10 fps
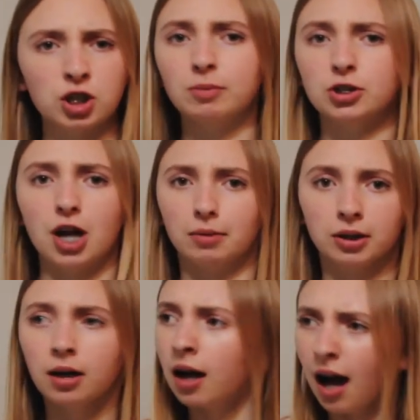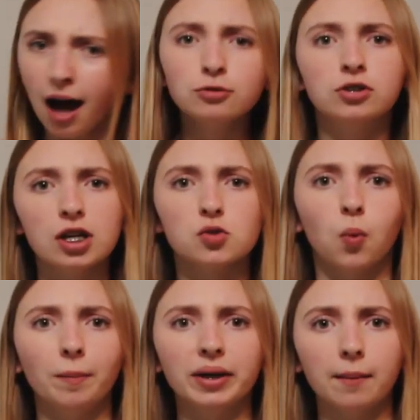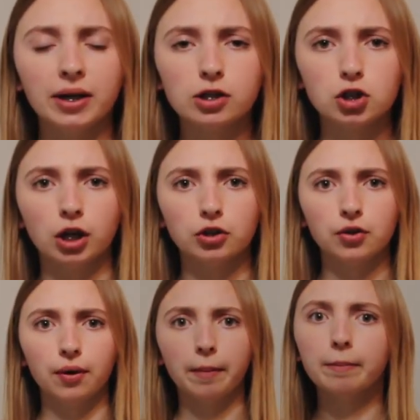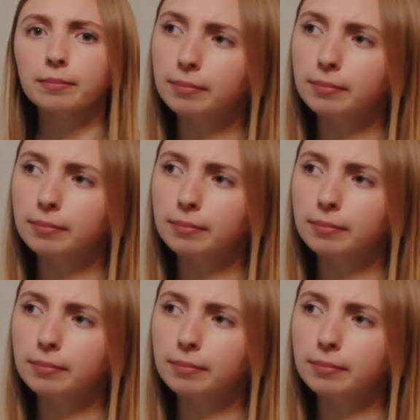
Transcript: jibber jabber. How does one become an exchange student?